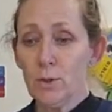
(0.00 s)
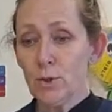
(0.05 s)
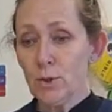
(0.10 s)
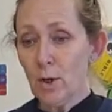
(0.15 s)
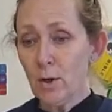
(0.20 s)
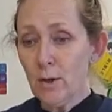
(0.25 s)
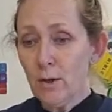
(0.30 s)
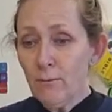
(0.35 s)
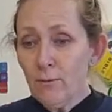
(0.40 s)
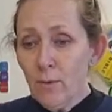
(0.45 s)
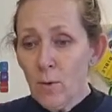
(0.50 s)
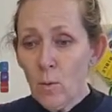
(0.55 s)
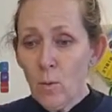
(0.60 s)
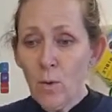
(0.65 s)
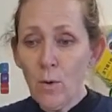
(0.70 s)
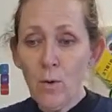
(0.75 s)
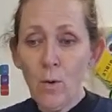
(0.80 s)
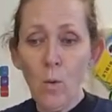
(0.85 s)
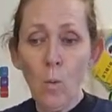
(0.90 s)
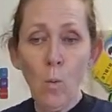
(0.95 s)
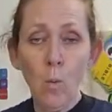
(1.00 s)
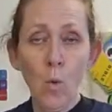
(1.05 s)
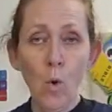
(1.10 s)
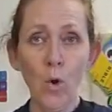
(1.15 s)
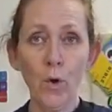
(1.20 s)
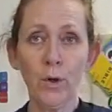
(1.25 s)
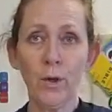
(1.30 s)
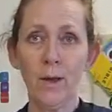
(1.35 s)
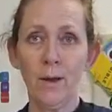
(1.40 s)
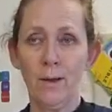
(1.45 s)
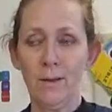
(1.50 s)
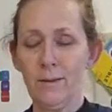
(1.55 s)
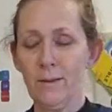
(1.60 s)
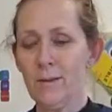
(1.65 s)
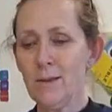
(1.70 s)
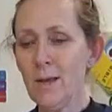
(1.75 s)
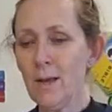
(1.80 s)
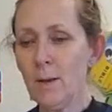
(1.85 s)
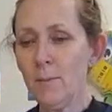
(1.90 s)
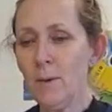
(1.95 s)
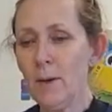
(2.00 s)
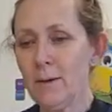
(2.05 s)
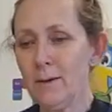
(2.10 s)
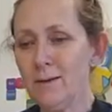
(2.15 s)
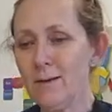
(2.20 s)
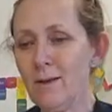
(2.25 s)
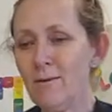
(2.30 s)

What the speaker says: So if you were a worker, think about it.